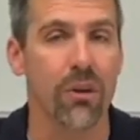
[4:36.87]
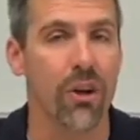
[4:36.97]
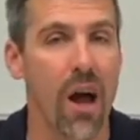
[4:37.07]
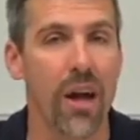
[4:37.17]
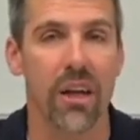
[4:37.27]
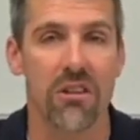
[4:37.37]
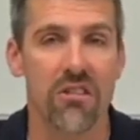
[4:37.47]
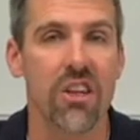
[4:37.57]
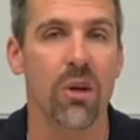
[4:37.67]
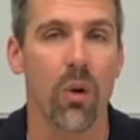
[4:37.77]
You're not yet
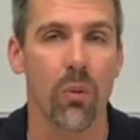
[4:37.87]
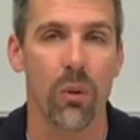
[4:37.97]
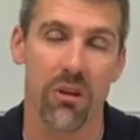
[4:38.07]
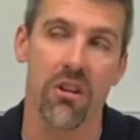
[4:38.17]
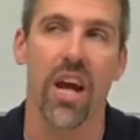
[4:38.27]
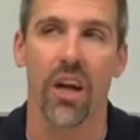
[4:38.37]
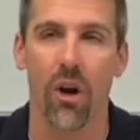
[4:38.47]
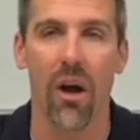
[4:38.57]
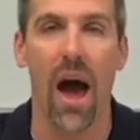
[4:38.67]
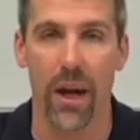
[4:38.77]
seeing what we would today
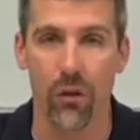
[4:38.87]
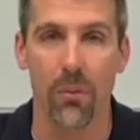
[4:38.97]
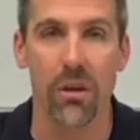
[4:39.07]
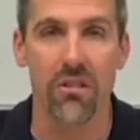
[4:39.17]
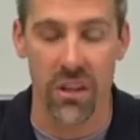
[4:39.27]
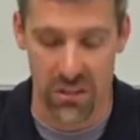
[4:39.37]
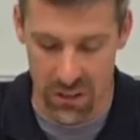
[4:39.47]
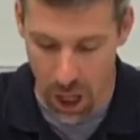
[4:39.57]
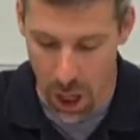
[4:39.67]
call agribusiness,